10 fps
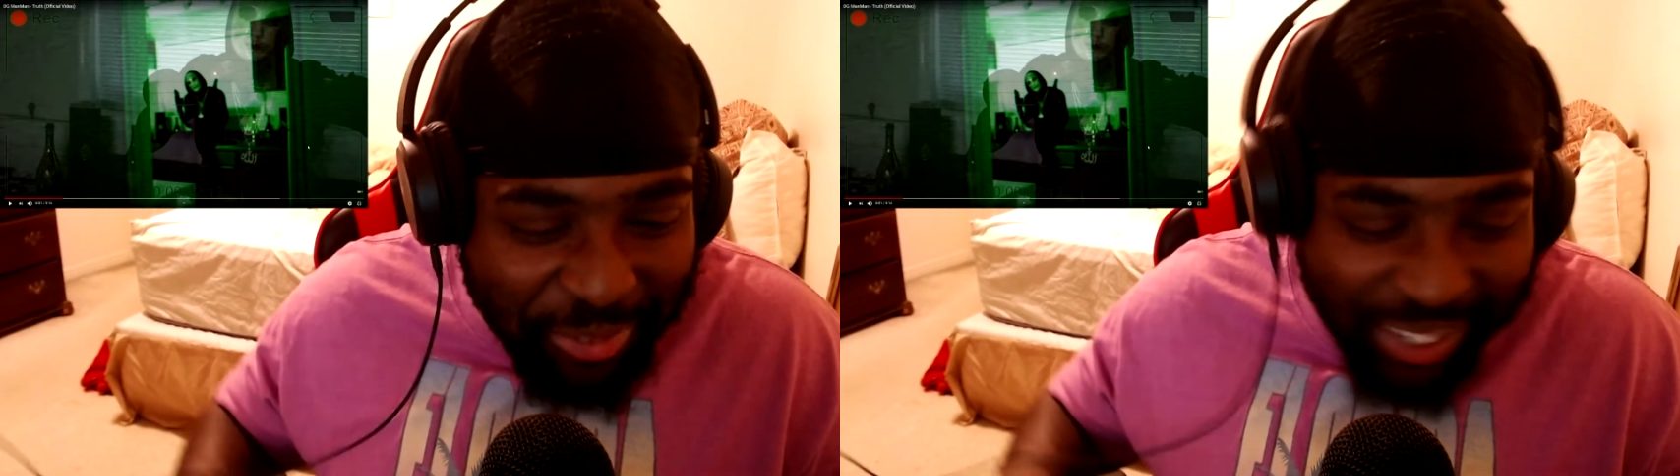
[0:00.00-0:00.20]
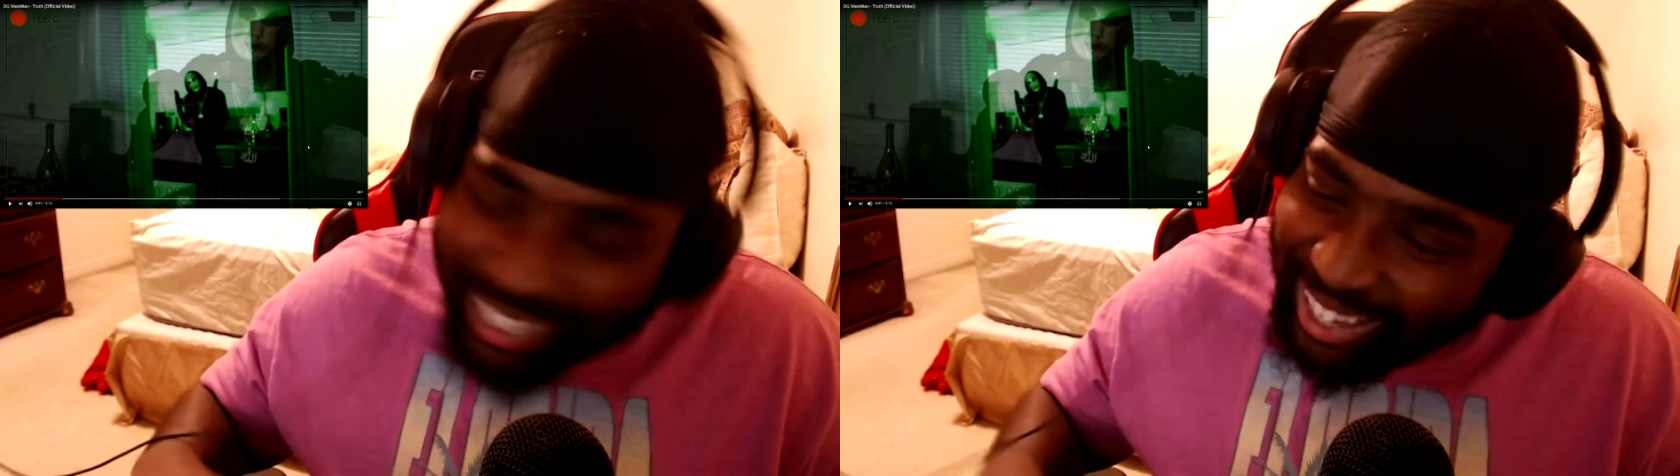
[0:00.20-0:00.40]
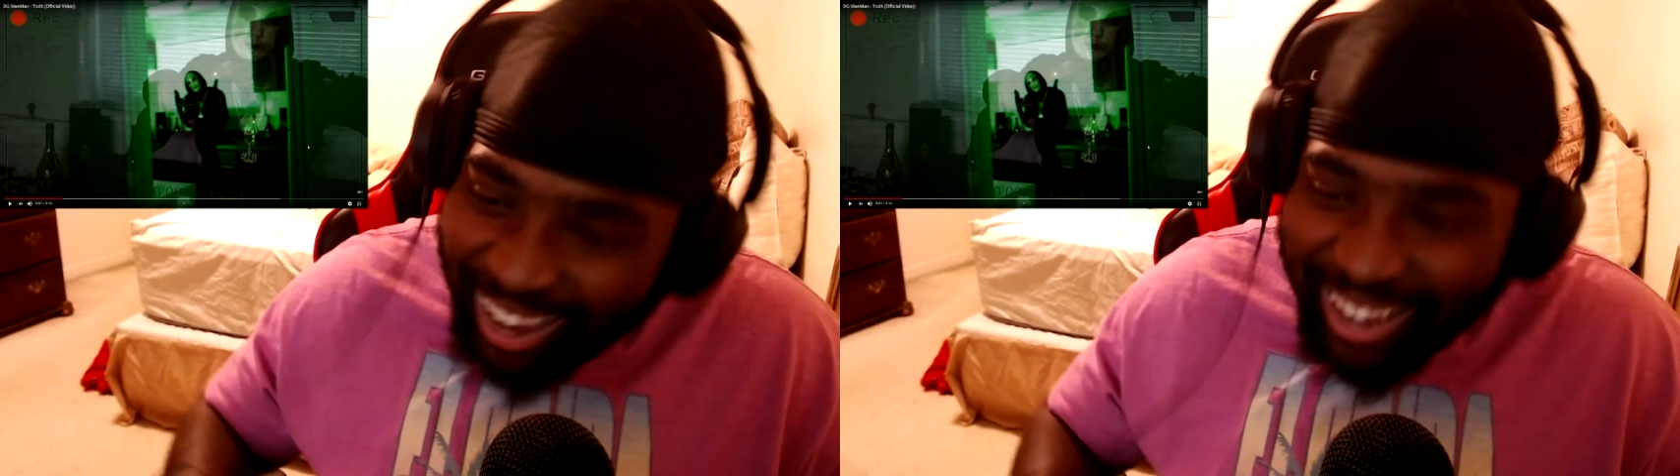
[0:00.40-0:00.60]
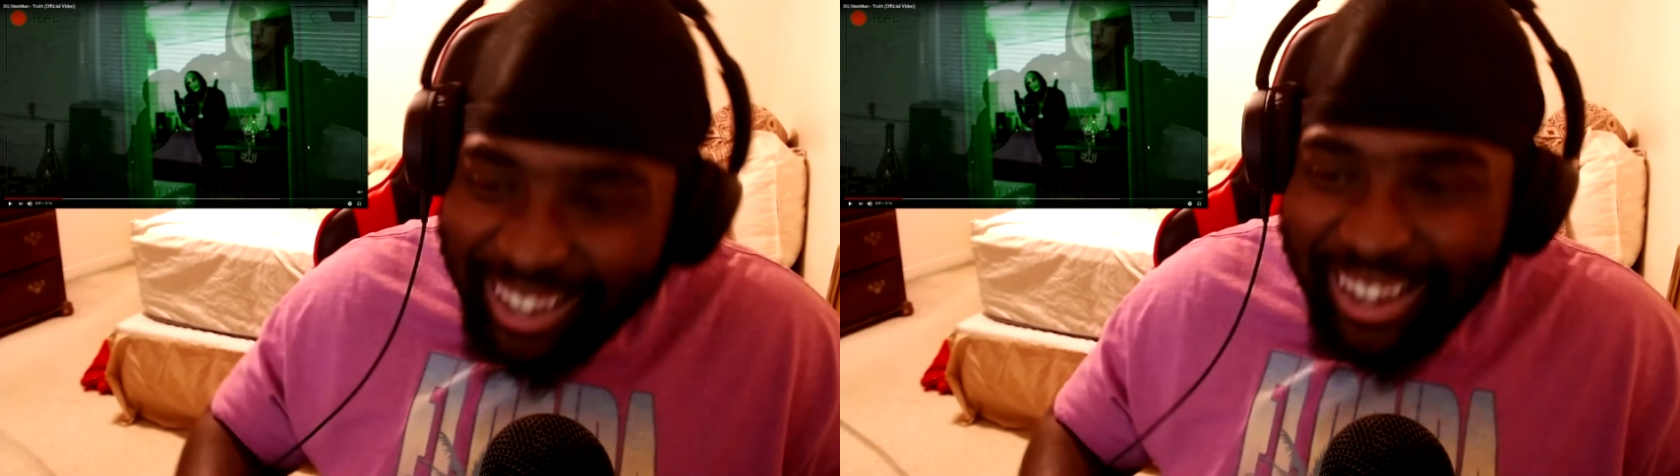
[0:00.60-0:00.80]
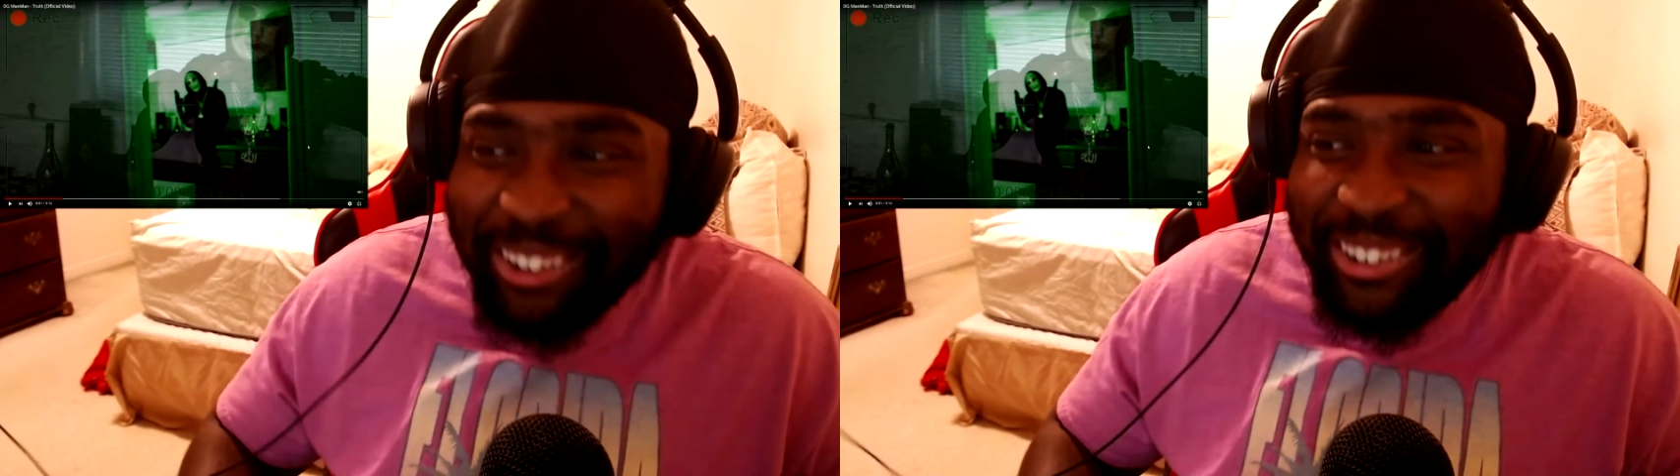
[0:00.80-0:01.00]
but it can
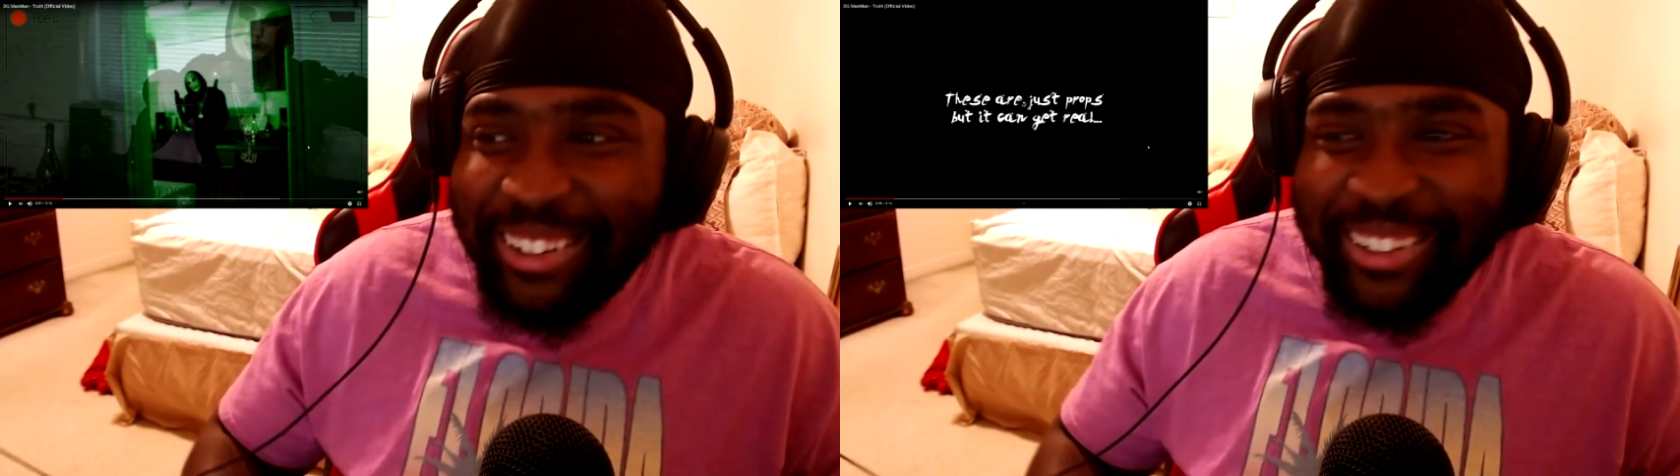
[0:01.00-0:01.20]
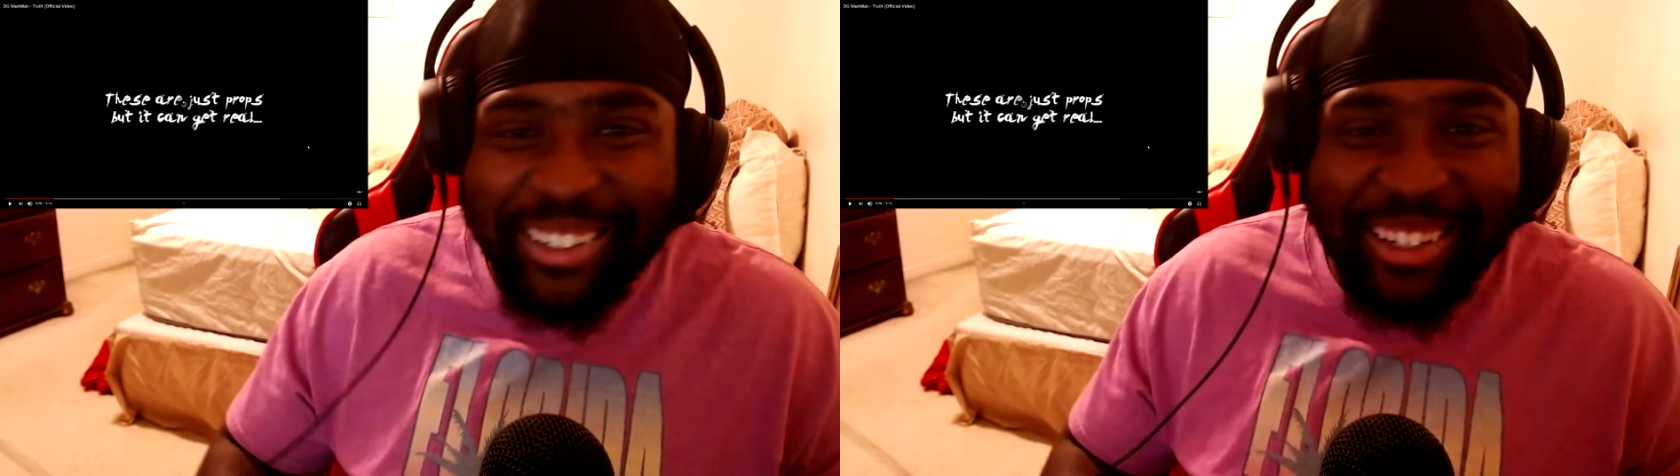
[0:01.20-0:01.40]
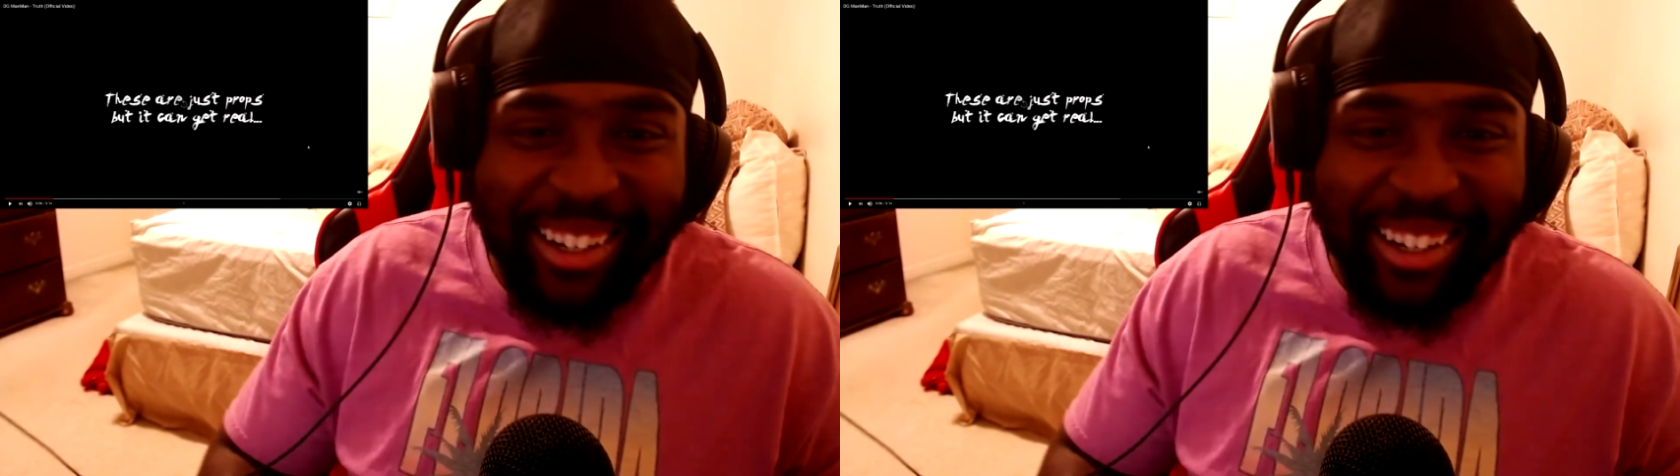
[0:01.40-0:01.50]
get real.